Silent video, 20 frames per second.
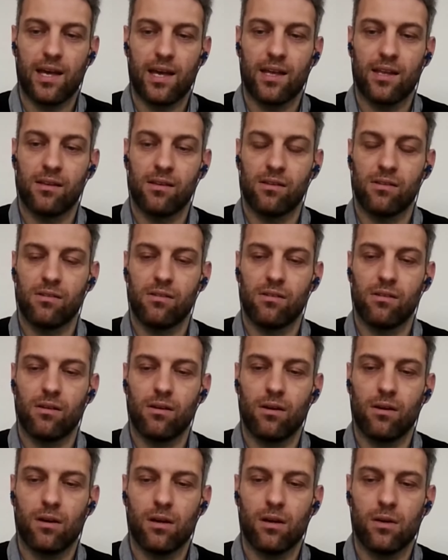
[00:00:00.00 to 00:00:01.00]

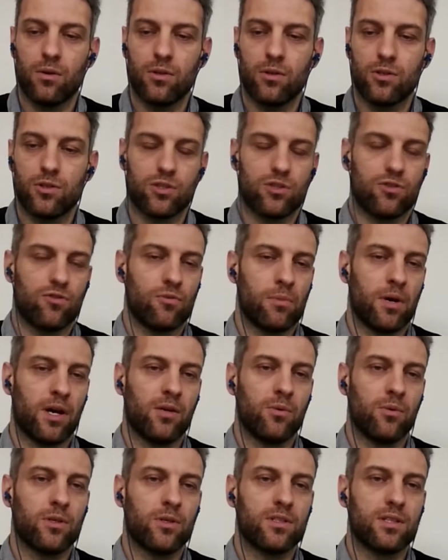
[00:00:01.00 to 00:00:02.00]
And just a
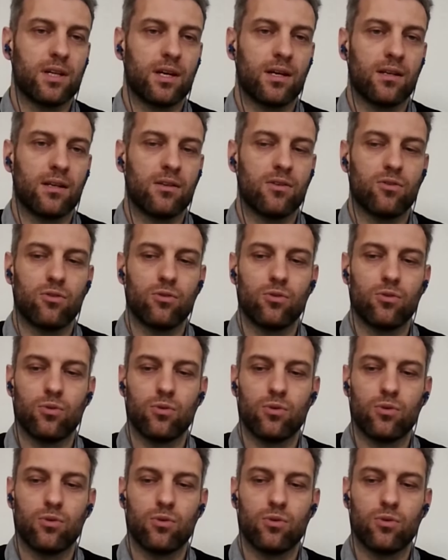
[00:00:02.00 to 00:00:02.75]
reminder once again